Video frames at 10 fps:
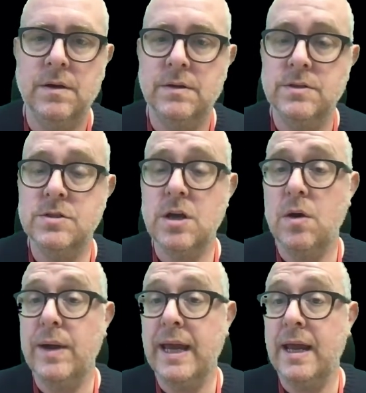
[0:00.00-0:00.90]

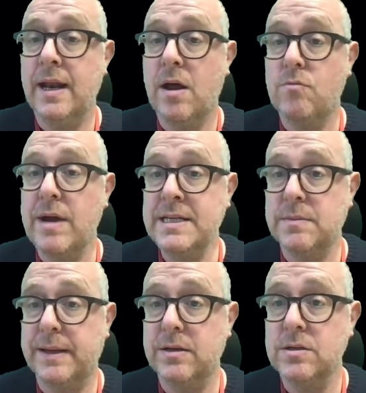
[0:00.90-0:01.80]
So in
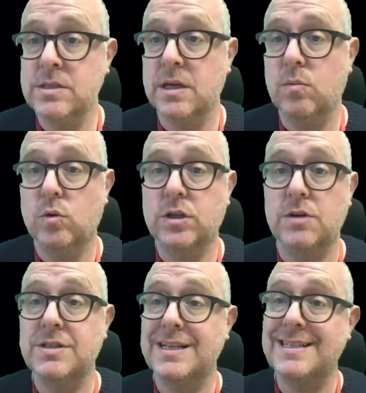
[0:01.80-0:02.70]
Razorbills, the award
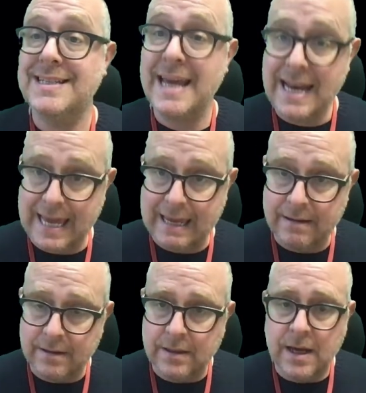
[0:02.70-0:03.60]
goes to Tilly,
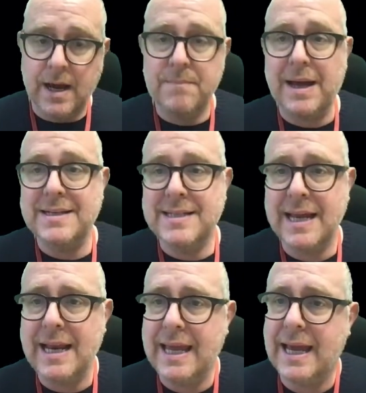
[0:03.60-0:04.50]
um, and
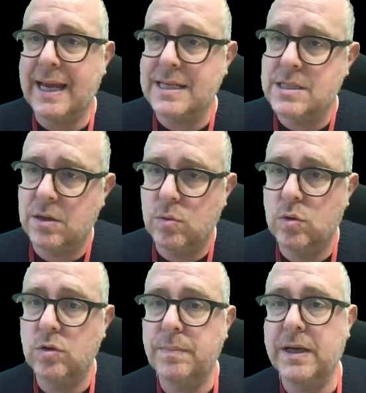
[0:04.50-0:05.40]
Tilly gets the
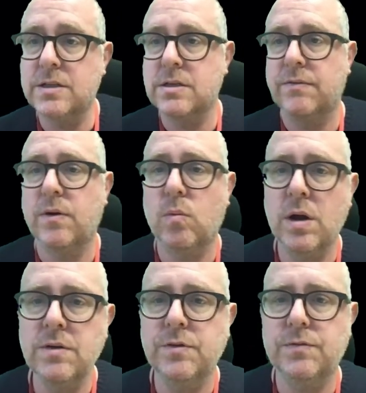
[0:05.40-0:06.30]
award because of her
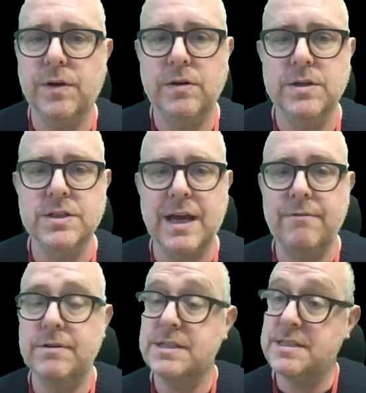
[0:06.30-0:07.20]
wonderful focus
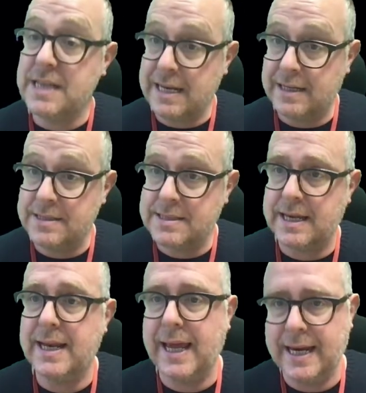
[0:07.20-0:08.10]
and resilience
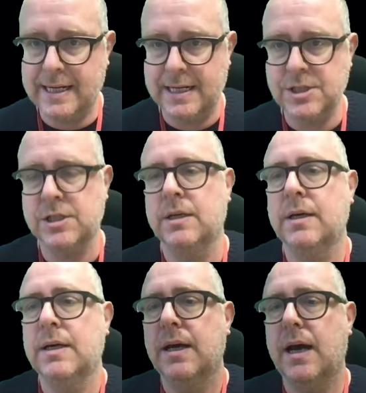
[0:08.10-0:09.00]
in English.
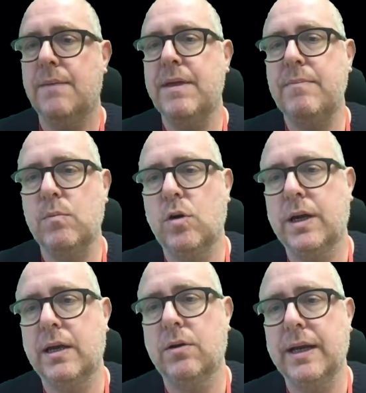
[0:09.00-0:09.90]
Um, they've been
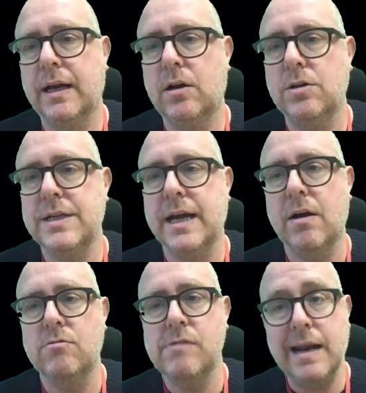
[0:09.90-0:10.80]
working on including
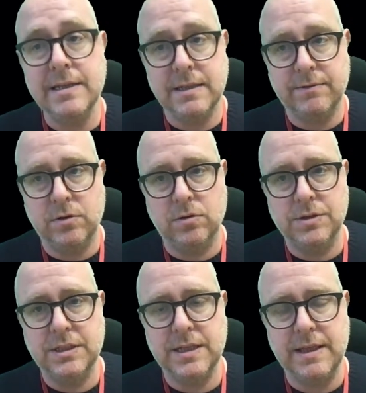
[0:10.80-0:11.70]
relative
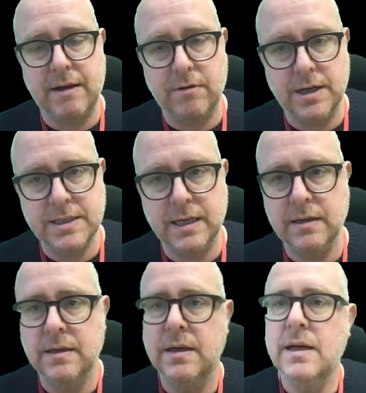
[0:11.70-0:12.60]
clauses in their writing
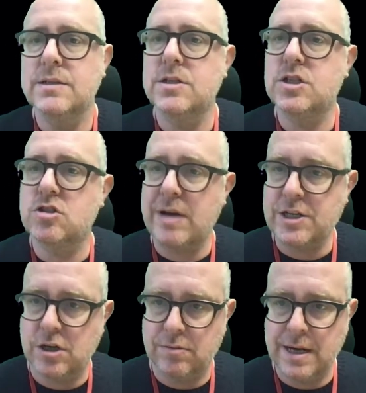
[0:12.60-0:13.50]
to
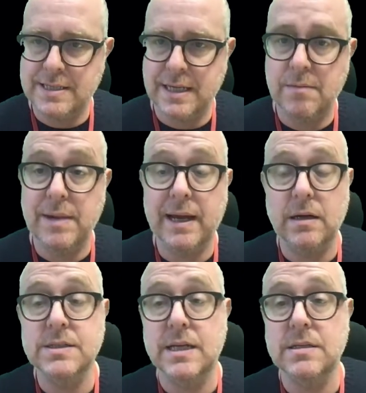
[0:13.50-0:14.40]
stretch our writing and make
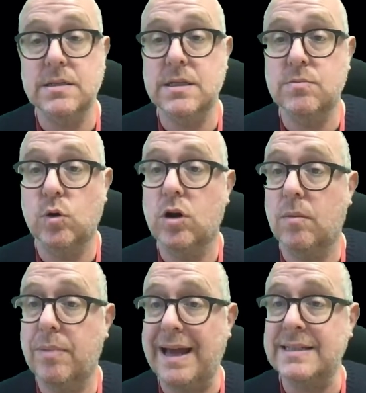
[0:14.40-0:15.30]
our sentences more
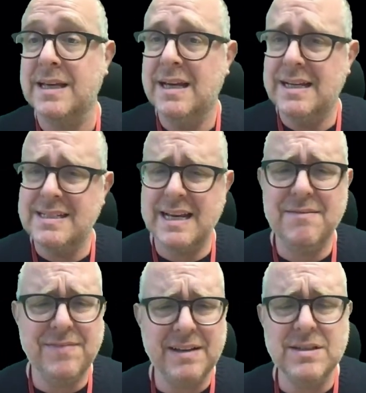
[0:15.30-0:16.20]
complex. Tilly
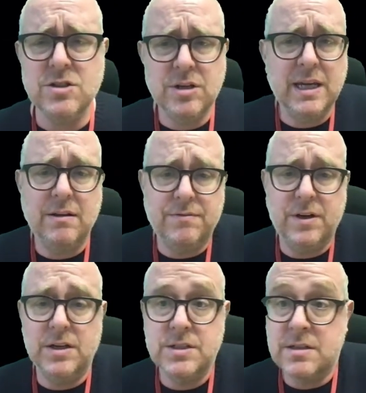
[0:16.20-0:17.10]
found this tricky at
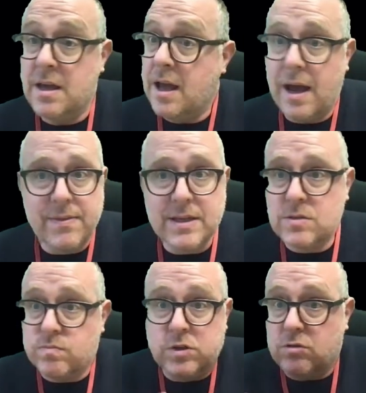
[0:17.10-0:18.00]
first, and
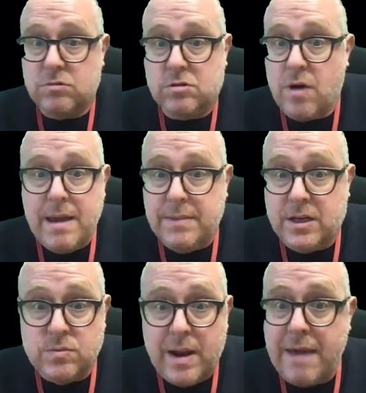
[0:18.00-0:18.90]
that's great
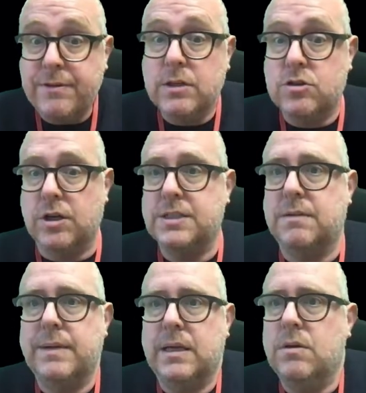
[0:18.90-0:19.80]
because whenever you try
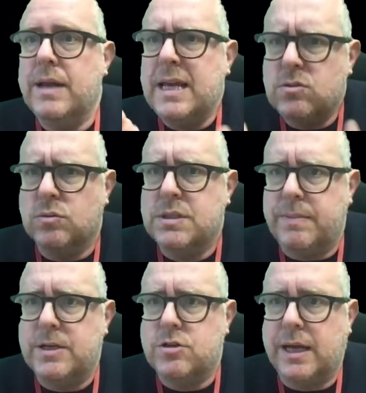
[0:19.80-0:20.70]
something new, it is always a
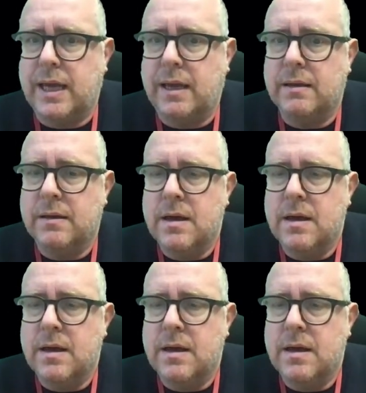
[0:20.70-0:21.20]
bit tricky.